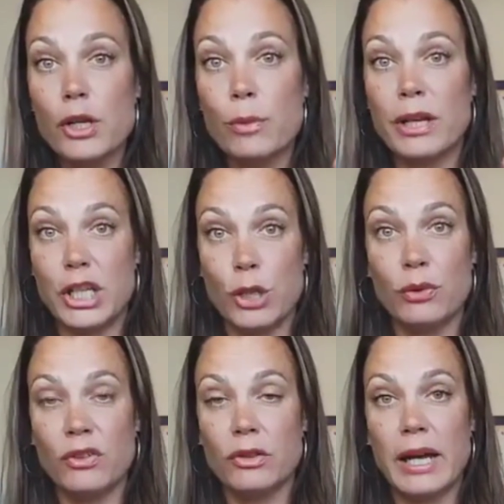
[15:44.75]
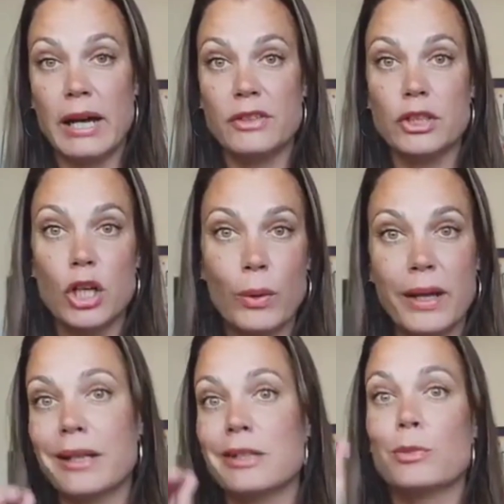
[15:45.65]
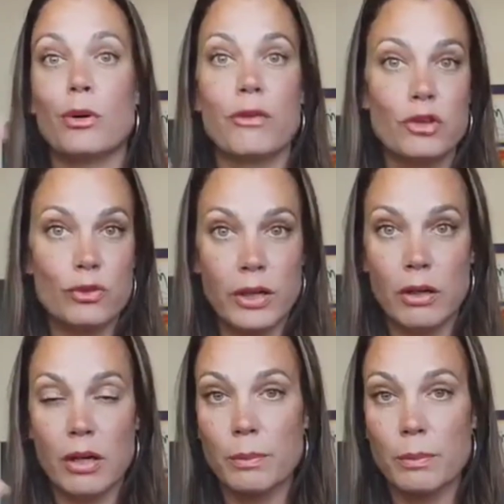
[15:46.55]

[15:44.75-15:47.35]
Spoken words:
but you still have to go in and pull the trigger on